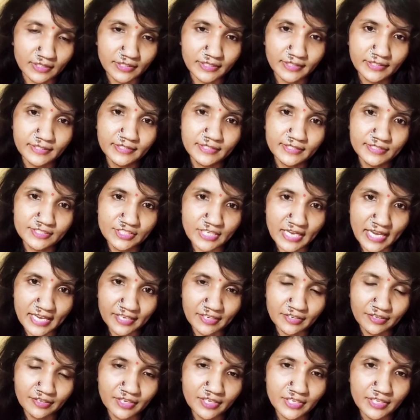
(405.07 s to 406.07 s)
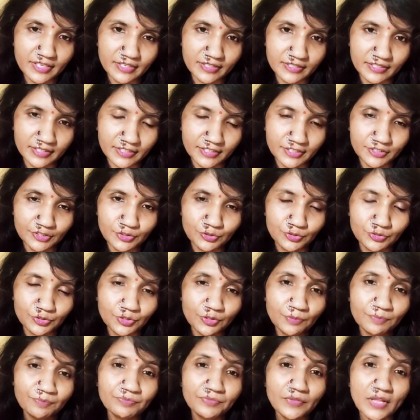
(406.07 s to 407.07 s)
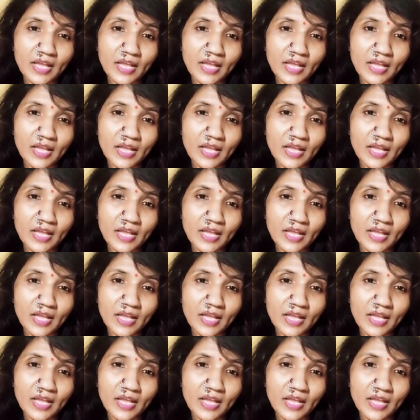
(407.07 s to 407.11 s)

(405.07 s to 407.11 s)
it, the jaggery in it,